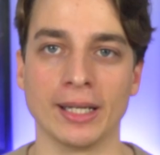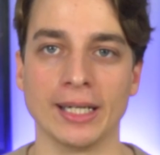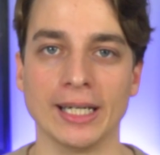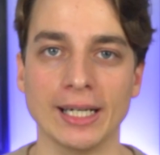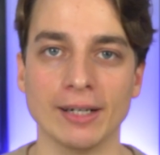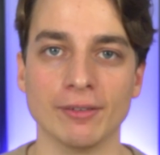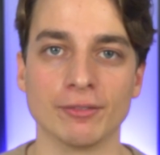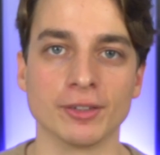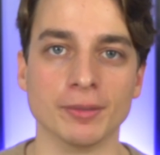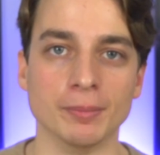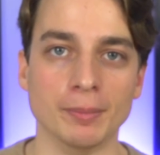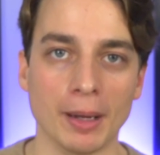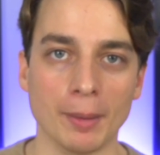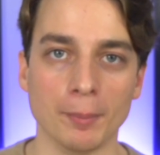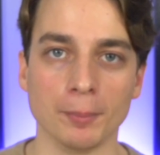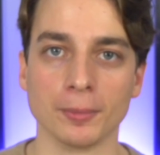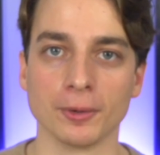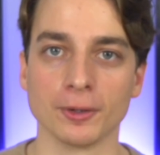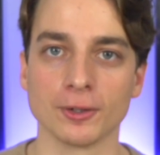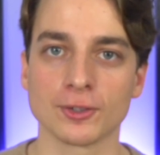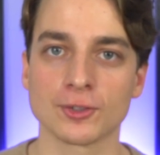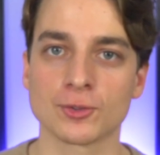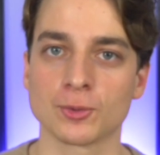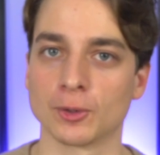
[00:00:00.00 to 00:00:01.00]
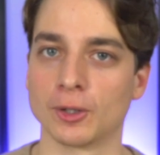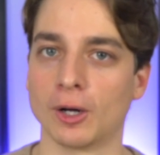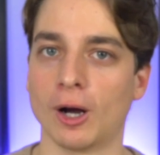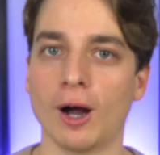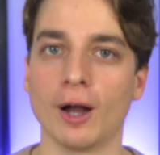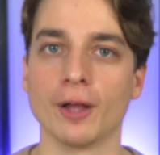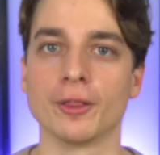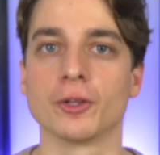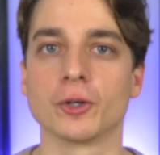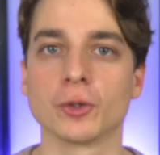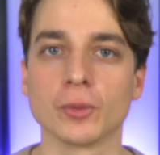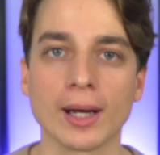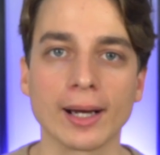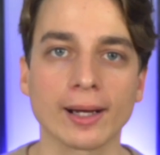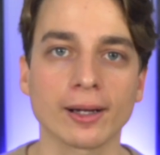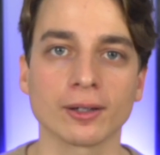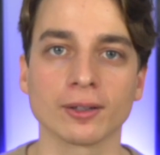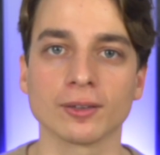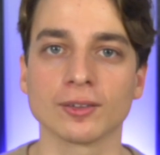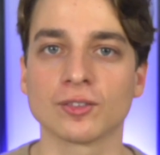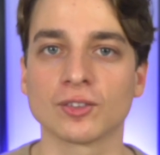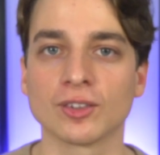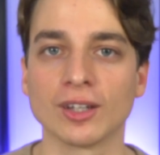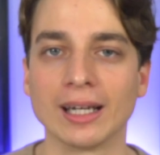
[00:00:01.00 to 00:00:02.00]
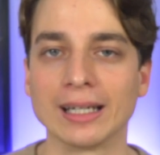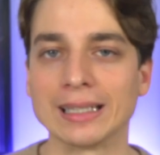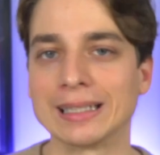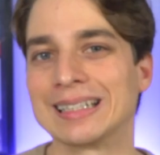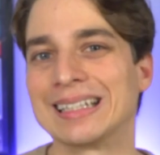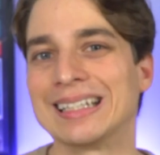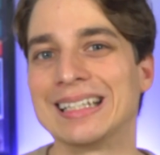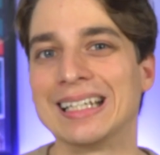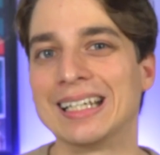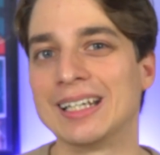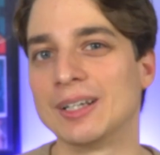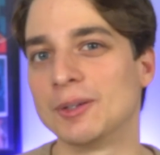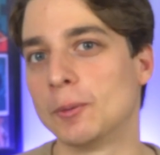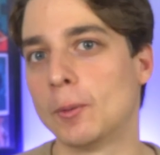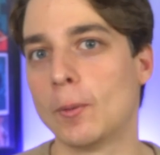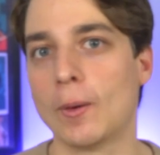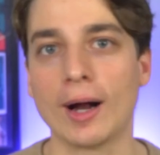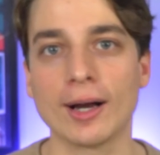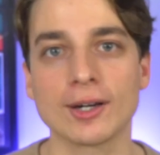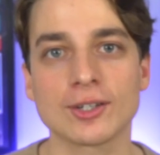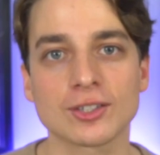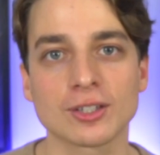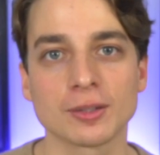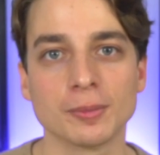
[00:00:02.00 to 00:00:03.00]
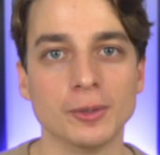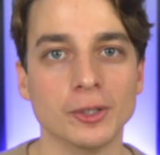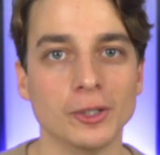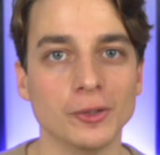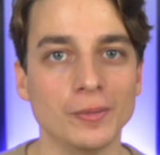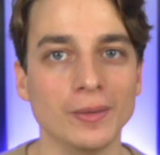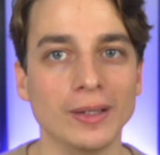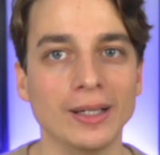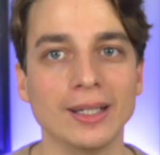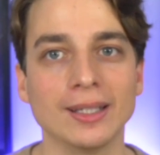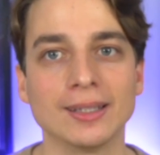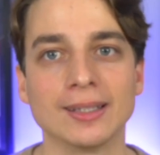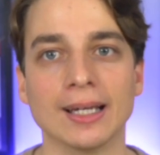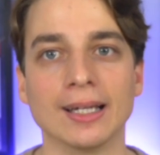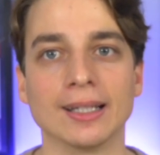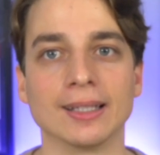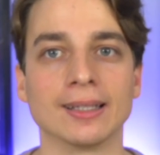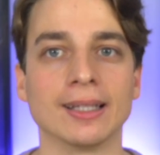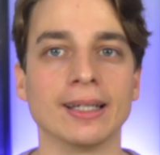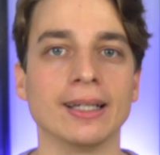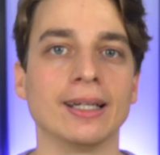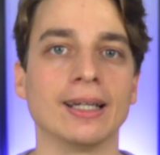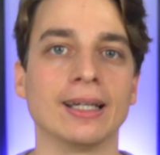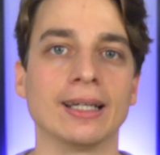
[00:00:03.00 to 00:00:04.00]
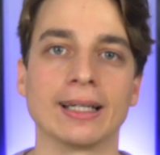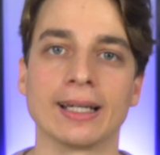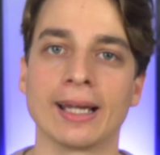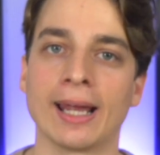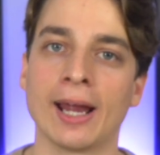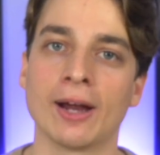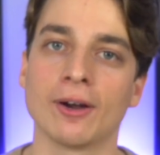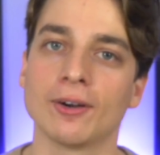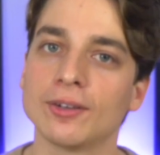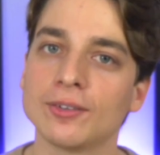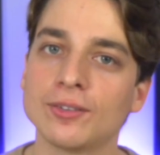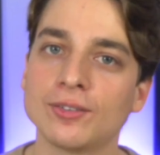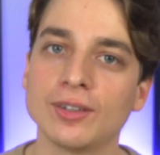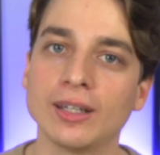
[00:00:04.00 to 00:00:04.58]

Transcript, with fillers: Many of the members were on the record saying that they didn't watch the movie, that they didn't care to